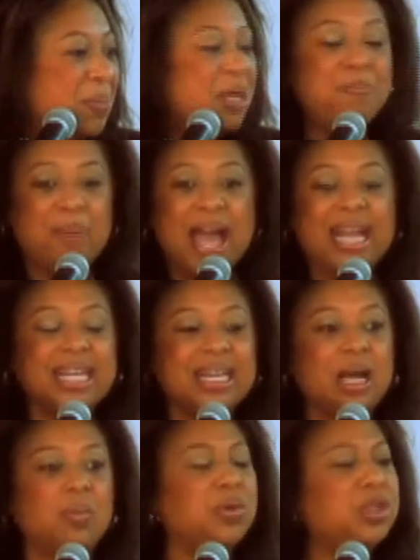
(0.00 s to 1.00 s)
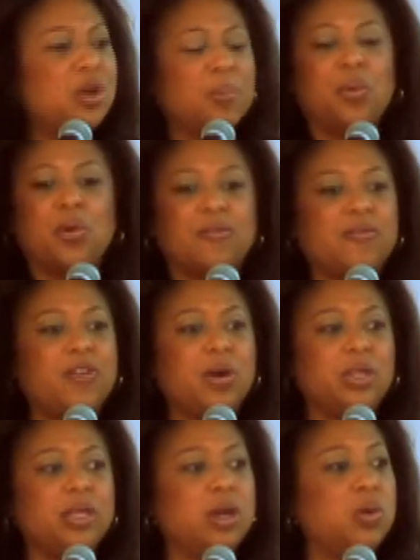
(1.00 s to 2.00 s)
but back it up with your
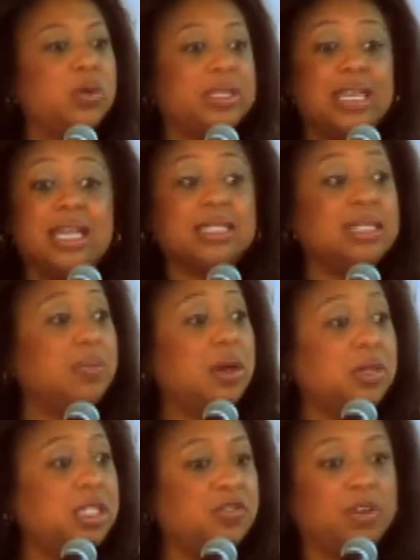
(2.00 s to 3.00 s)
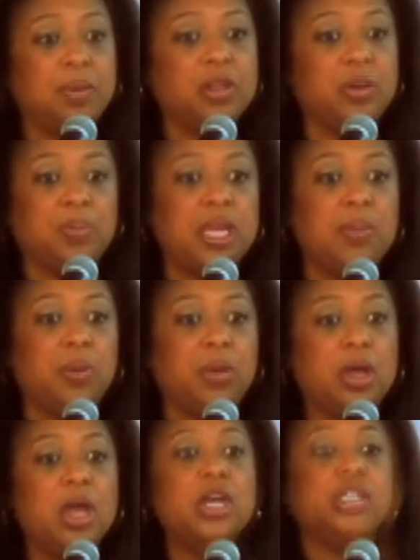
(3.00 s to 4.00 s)
portfolio, with testimonies from other people.